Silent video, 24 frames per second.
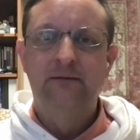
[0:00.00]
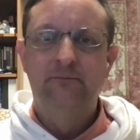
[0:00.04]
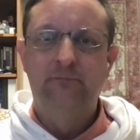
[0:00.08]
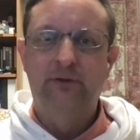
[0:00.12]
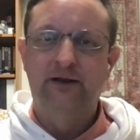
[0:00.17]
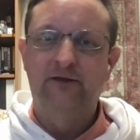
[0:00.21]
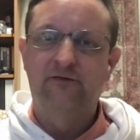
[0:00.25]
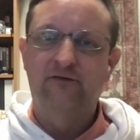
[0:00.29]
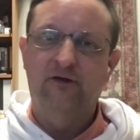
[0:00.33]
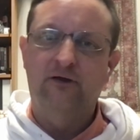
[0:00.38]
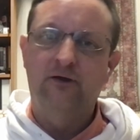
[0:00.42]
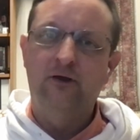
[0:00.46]
But
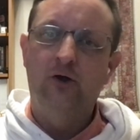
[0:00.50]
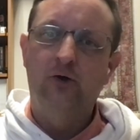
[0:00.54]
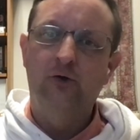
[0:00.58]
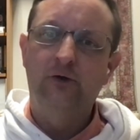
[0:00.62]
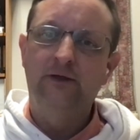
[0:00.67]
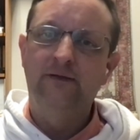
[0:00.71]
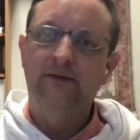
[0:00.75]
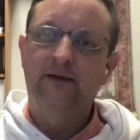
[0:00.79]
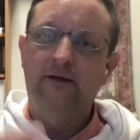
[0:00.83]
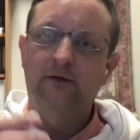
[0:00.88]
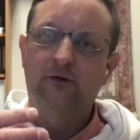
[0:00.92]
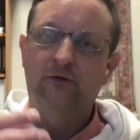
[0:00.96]
it's a
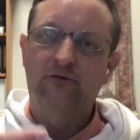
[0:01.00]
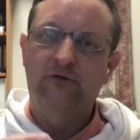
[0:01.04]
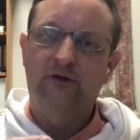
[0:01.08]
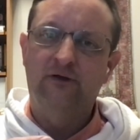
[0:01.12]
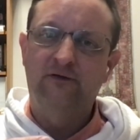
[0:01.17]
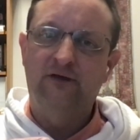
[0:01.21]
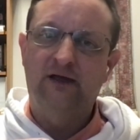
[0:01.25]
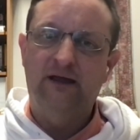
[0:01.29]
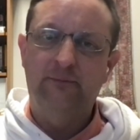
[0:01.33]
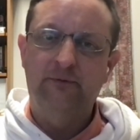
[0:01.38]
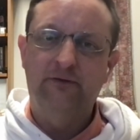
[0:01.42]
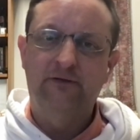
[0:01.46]
coating that goes on
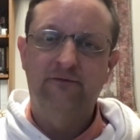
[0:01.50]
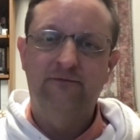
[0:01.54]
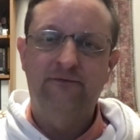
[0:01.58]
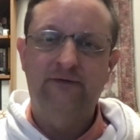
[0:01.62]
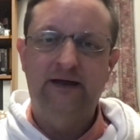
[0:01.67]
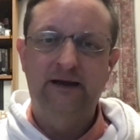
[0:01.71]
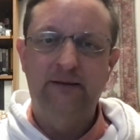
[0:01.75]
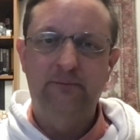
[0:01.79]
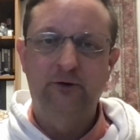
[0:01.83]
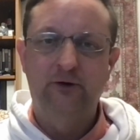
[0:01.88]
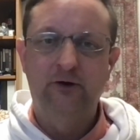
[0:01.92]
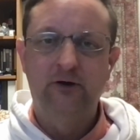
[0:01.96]
top of the
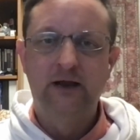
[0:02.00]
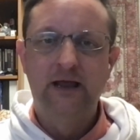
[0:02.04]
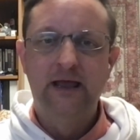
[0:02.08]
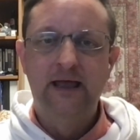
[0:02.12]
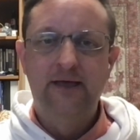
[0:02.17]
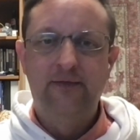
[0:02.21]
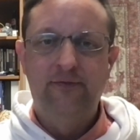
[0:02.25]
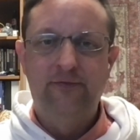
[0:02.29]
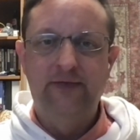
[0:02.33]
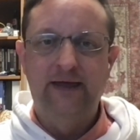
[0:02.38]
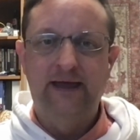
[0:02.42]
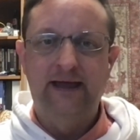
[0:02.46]
fiber
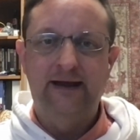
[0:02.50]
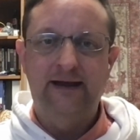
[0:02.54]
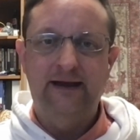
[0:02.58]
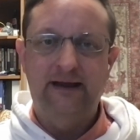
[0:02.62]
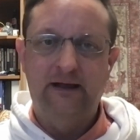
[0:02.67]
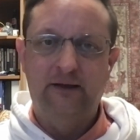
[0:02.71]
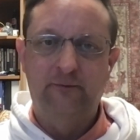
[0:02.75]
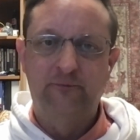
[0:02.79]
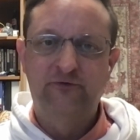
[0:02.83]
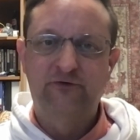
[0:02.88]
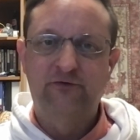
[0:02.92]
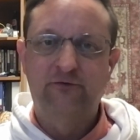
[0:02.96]
that
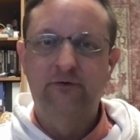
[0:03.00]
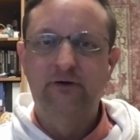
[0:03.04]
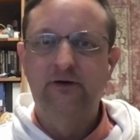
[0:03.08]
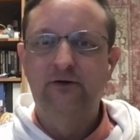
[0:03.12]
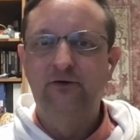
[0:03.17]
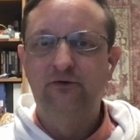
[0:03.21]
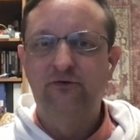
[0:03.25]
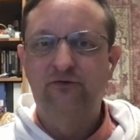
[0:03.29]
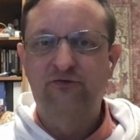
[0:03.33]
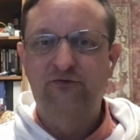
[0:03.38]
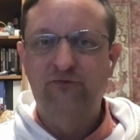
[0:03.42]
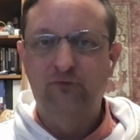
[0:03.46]
helps to
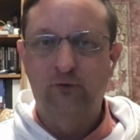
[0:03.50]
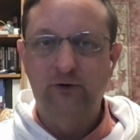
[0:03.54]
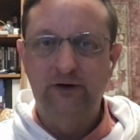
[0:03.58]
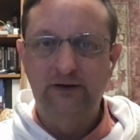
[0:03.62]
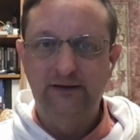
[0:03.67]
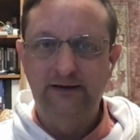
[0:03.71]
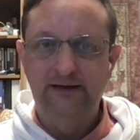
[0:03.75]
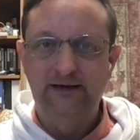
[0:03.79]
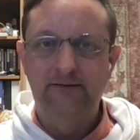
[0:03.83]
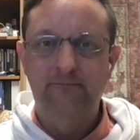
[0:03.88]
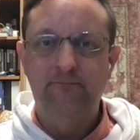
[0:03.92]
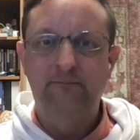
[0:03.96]
reduce
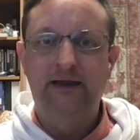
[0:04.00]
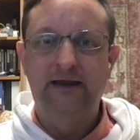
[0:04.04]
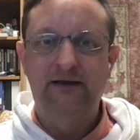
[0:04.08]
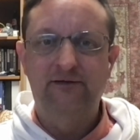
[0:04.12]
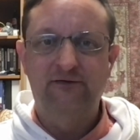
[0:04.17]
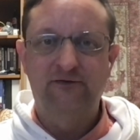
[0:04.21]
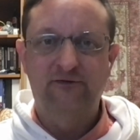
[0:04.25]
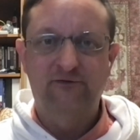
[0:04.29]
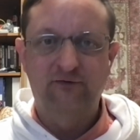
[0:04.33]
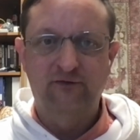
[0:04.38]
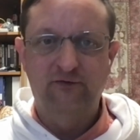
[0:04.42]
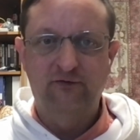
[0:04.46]
soiling,
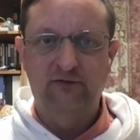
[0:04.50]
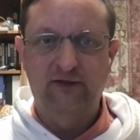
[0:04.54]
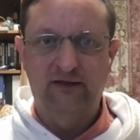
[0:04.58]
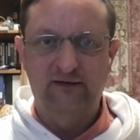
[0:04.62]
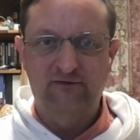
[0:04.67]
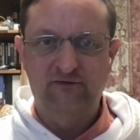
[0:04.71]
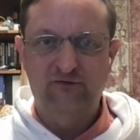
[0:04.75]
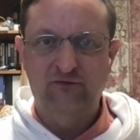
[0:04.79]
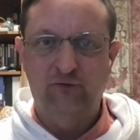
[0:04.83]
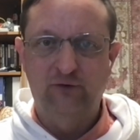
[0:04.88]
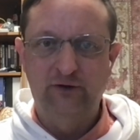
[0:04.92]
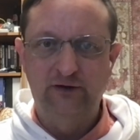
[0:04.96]
makes it so that
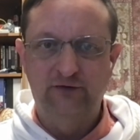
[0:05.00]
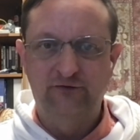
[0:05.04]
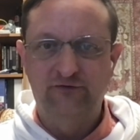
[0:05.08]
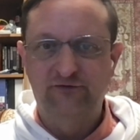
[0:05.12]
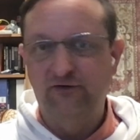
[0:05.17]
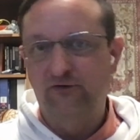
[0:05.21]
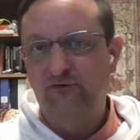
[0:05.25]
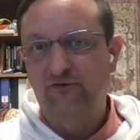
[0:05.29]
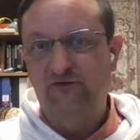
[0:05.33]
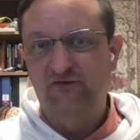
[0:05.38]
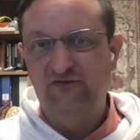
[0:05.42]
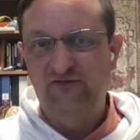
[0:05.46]
soils
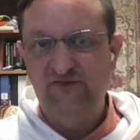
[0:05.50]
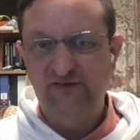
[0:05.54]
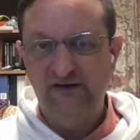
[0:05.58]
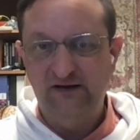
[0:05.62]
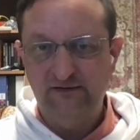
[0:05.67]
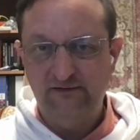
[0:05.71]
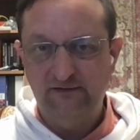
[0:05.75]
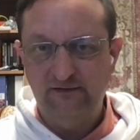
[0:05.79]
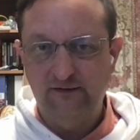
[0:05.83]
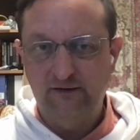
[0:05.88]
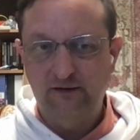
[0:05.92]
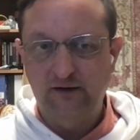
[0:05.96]
don't
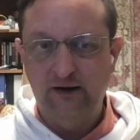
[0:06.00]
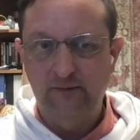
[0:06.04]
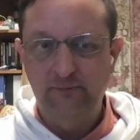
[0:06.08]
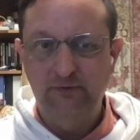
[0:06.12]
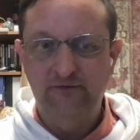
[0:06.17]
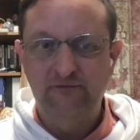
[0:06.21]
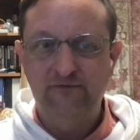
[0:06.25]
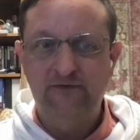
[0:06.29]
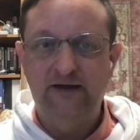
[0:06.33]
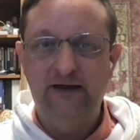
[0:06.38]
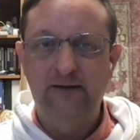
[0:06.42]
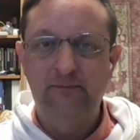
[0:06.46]
stick to the
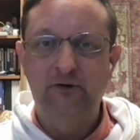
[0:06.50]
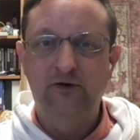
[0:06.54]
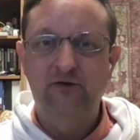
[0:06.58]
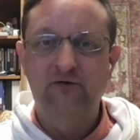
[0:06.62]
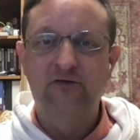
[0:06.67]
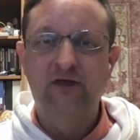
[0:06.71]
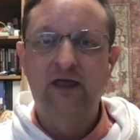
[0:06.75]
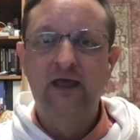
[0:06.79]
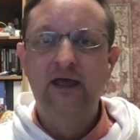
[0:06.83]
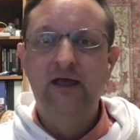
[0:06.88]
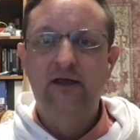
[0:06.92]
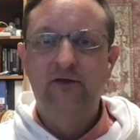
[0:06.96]
carpet
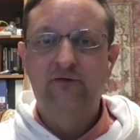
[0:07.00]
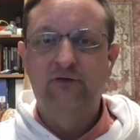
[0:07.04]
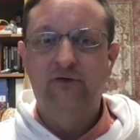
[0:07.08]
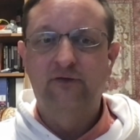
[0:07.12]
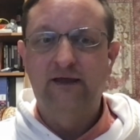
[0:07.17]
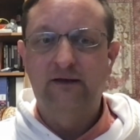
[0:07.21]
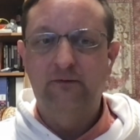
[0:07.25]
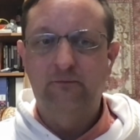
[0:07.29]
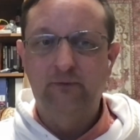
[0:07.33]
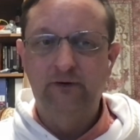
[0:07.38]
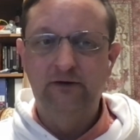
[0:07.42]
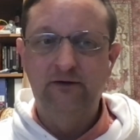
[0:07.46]
fibers, so
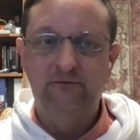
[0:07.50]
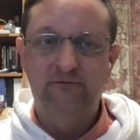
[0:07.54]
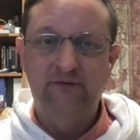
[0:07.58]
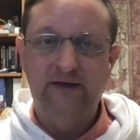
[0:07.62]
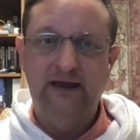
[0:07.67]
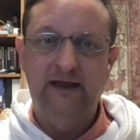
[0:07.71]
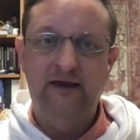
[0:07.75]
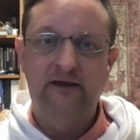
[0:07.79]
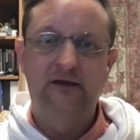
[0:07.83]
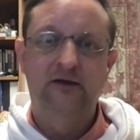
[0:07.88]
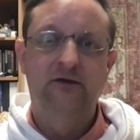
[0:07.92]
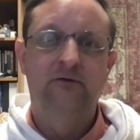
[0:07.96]
that when you
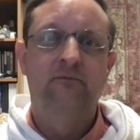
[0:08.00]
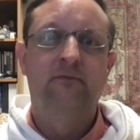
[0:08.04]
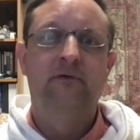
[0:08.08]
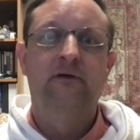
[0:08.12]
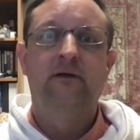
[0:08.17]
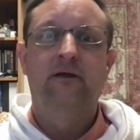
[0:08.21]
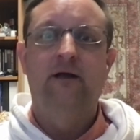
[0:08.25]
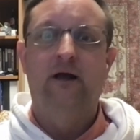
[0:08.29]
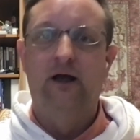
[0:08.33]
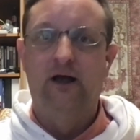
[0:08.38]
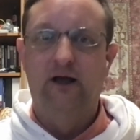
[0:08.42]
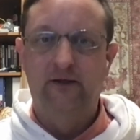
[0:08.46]
vacuum,
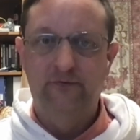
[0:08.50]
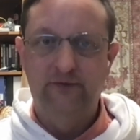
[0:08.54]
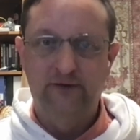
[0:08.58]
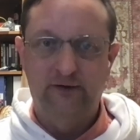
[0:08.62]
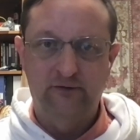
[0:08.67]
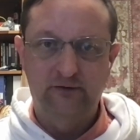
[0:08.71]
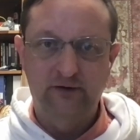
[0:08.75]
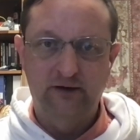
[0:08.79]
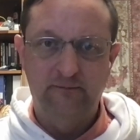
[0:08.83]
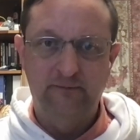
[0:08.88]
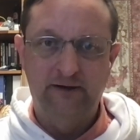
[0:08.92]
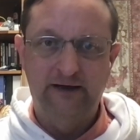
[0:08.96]

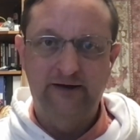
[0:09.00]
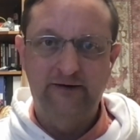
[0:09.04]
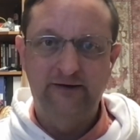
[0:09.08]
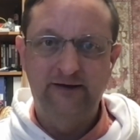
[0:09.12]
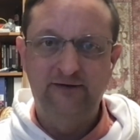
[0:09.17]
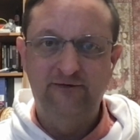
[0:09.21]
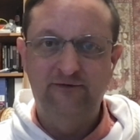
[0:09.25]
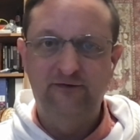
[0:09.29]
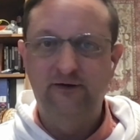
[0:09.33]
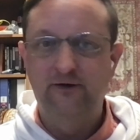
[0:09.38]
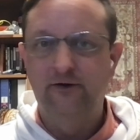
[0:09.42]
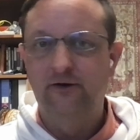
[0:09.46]
they'll come out
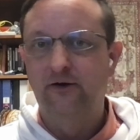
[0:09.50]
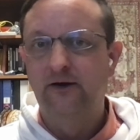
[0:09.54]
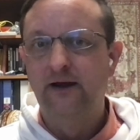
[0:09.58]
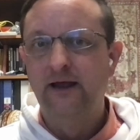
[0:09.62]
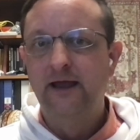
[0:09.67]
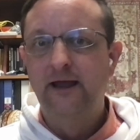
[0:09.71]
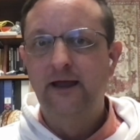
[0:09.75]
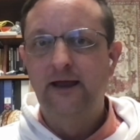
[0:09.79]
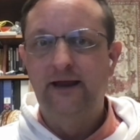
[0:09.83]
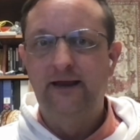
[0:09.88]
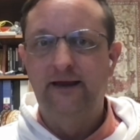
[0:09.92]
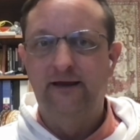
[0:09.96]
easier.
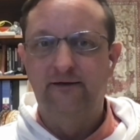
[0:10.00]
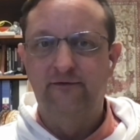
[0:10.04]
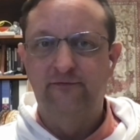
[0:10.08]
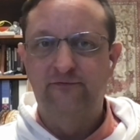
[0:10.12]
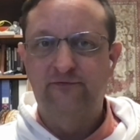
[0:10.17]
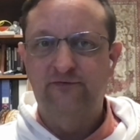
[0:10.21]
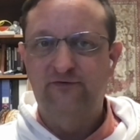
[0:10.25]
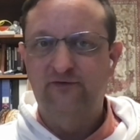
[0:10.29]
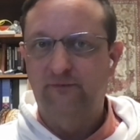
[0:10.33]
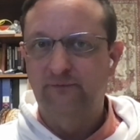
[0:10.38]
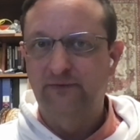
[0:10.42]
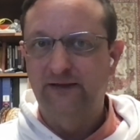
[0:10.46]

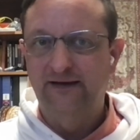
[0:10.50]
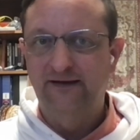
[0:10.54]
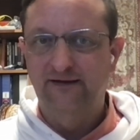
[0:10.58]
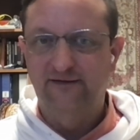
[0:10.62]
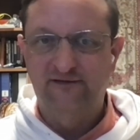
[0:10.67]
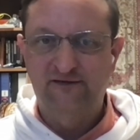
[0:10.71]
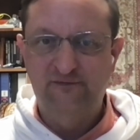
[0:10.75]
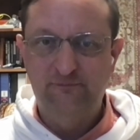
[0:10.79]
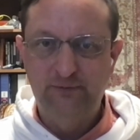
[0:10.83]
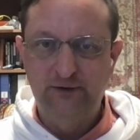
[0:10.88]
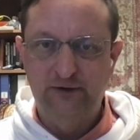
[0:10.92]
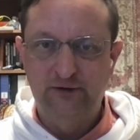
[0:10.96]
If something
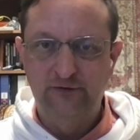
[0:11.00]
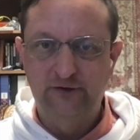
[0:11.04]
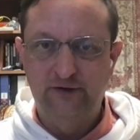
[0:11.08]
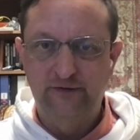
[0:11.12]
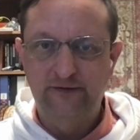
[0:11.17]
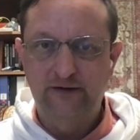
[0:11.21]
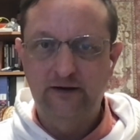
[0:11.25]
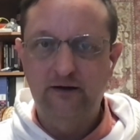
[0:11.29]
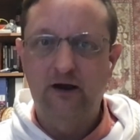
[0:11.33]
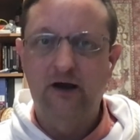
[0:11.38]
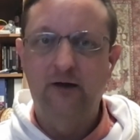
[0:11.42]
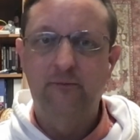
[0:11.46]
gets spilled
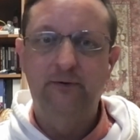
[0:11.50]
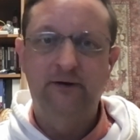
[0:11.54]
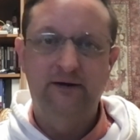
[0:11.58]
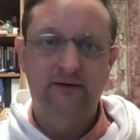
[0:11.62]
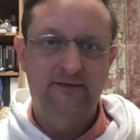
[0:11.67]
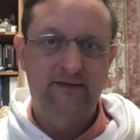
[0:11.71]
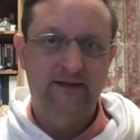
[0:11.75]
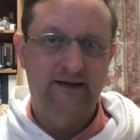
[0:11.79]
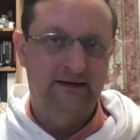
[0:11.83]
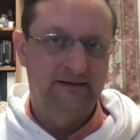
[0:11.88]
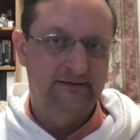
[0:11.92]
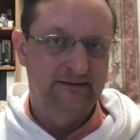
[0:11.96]
on the
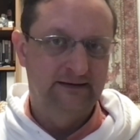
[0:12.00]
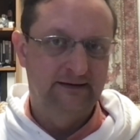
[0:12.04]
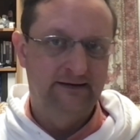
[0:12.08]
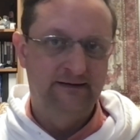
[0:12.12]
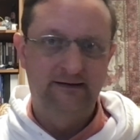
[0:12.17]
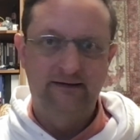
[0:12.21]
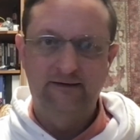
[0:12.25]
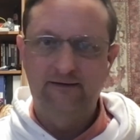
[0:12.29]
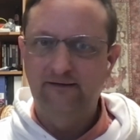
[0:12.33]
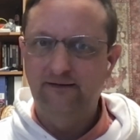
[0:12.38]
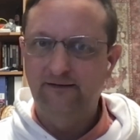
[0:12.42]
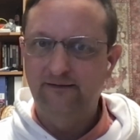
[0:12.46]
carpet, they
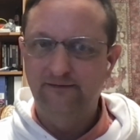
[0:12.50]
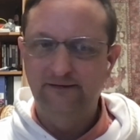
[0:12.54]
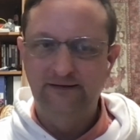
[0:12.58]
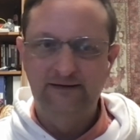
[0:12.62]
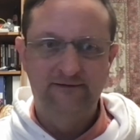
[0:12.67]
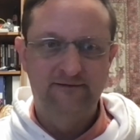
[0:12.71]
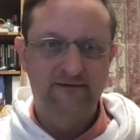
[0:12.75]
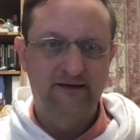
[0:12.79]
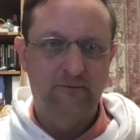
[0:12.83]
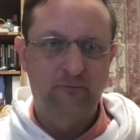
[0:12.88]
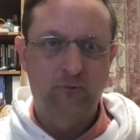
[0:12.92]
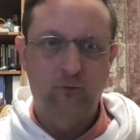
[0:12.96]

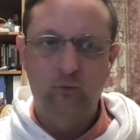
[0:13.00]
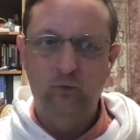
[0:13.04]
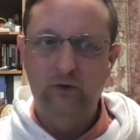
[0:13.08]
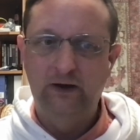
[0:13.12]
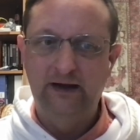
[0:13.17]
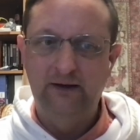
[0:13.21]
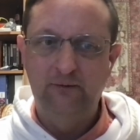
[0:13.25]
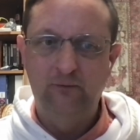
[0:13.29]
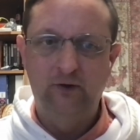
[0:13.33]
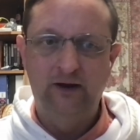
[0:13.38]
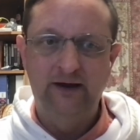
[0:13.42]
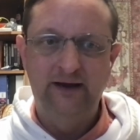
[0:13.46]
cleans up
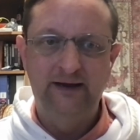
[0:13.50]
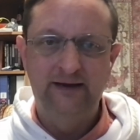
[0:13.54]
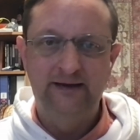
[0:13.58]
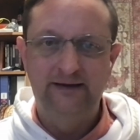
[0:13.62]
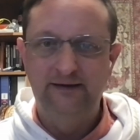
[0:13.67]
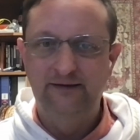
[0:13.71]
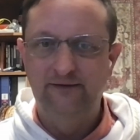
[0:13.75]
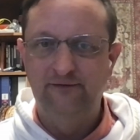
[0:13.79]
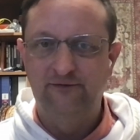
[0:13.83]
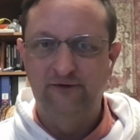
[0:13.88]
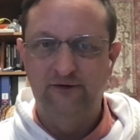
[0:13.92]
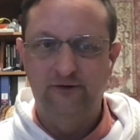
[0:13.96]
way, way
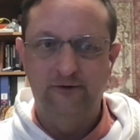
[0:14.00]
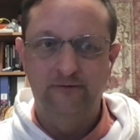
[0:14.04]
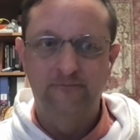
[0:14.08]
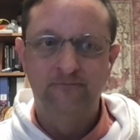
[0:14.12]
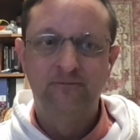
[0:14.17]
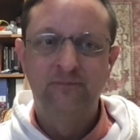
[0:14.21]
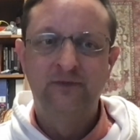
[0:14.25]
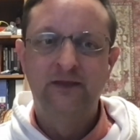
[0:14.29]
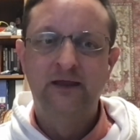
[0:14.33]
easier.